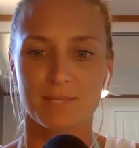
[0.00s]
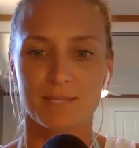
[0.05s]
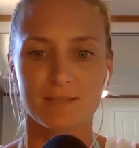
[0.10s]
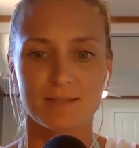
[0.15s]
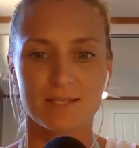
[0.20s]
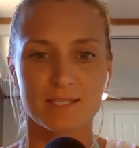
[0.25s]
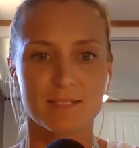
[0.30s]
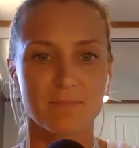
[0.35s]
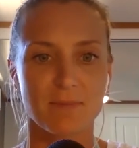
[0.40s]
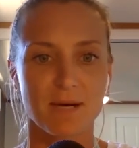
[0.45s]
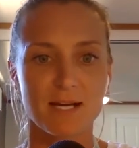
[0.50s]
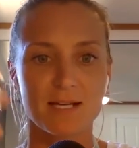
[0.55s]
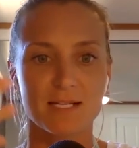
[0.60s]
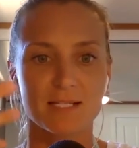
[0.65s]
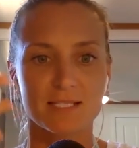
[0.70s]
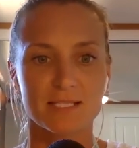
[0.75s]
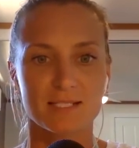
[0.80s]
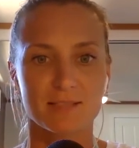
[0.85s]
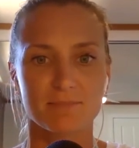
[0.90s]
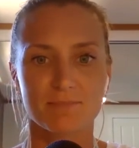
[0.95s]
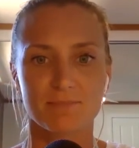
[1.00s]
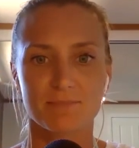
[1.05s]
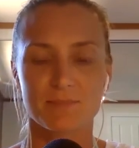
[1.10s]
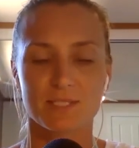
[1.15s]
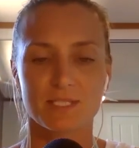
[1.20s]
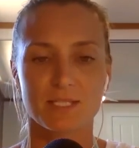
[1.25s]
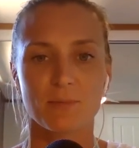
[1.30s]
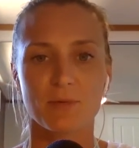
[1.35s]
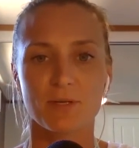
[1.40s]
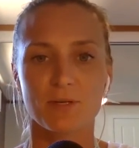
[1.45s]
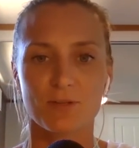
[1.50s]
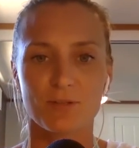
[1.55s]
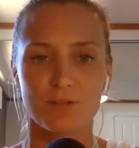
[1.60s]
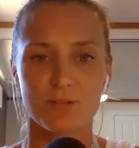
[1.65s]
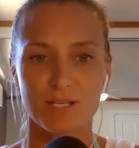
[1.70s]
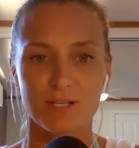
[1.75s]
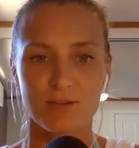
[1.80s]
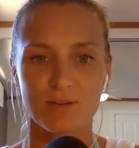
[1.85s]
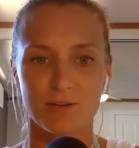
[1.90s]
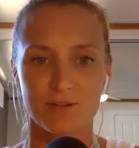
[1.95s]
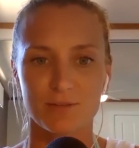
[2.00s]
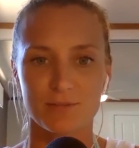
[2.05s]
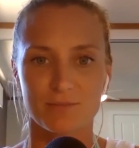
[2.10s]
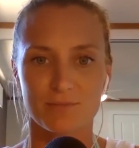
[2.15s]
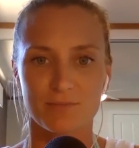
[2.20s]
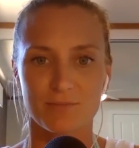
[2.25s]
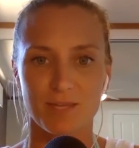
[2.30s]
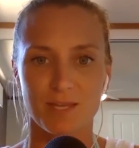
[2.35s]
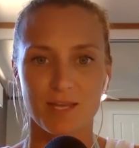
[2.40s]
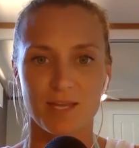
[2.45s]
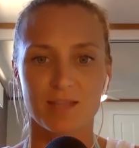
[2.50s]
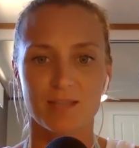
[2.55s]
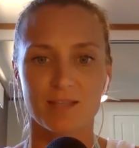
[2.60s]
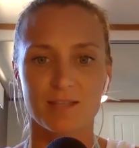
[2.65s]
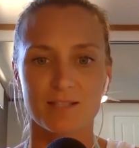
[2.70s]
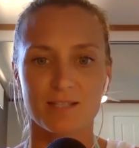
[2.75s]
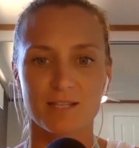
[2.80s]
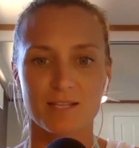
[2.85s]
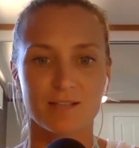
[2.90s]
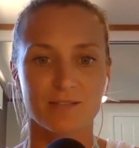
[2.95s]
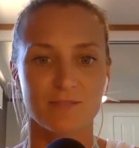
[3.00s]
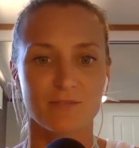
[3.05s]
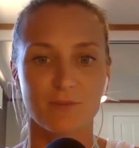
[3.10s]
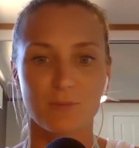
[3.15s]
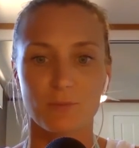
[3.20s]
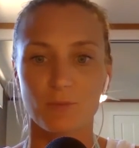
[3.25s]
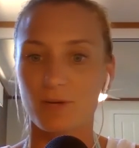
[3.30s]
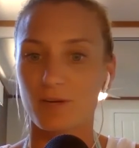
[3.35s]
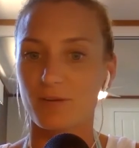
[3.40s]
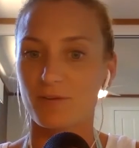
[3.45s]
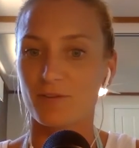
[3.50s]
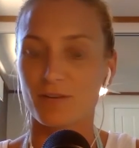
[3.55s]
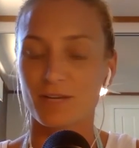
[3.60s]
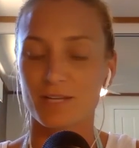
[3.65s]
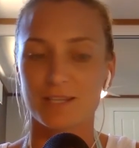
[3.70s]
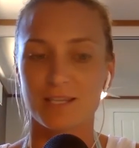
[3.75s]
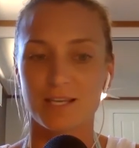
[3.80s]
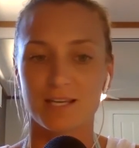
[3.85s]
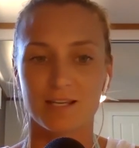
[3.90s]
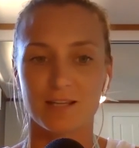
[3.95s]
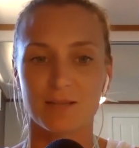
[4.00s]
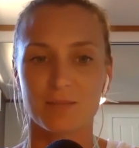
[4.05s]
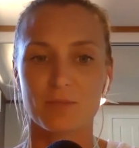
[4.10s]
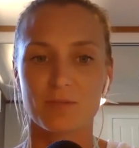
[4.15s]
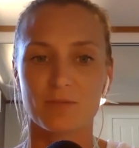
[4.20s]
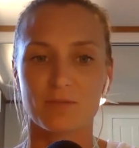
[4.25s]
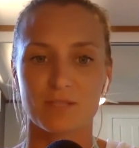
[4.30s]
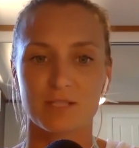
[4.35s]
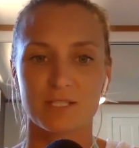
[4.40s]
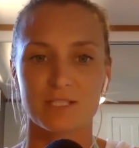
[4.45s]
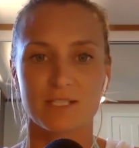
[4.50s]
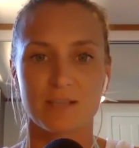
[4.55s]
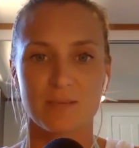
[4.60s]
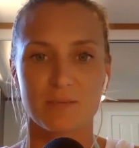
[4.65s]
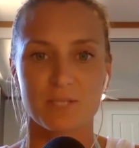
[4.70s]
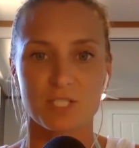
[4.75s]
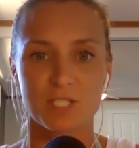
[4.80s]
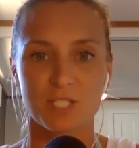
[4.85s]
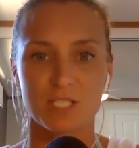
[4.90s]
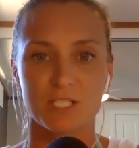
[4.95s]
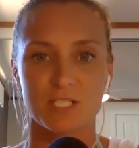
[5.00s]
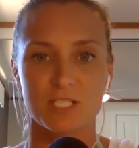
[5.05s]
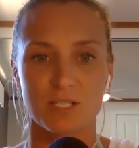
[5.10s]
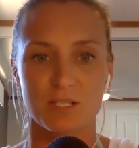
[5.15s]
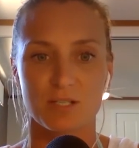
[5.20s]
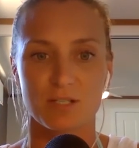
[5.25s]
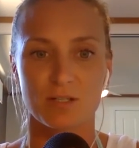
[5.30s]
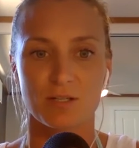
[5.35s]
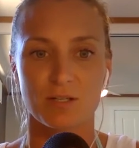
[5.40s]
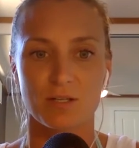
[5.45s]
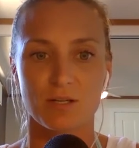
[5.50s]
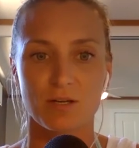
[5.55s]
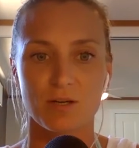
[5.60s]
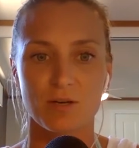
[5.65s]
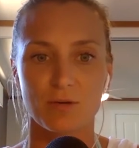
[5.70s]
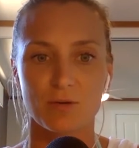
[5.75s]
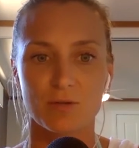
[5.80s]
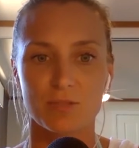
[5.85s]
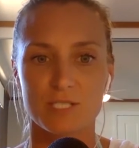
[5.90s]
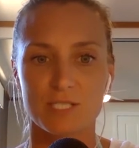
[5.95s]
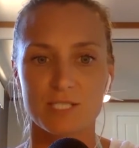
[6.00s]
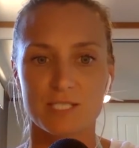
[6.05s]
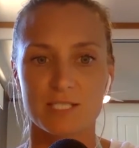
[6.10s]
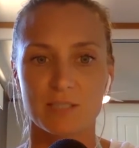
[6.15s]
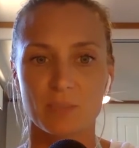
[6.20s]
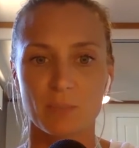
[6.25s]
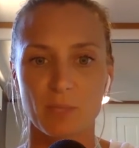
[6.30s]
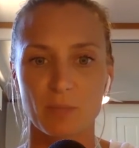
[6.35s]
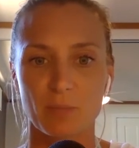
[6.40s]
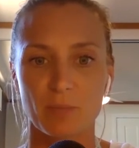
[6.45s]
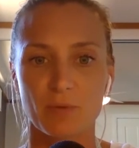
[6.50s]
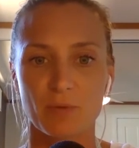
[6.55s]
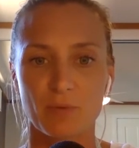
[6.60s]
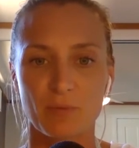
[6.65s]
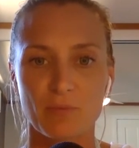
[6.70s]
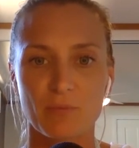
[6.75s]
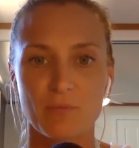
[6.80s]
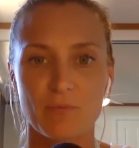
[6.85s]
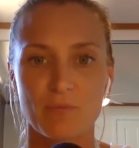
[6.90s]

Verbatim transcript: this mask, someone who they're not. And from what I've read, that can be really damaging to autistic people.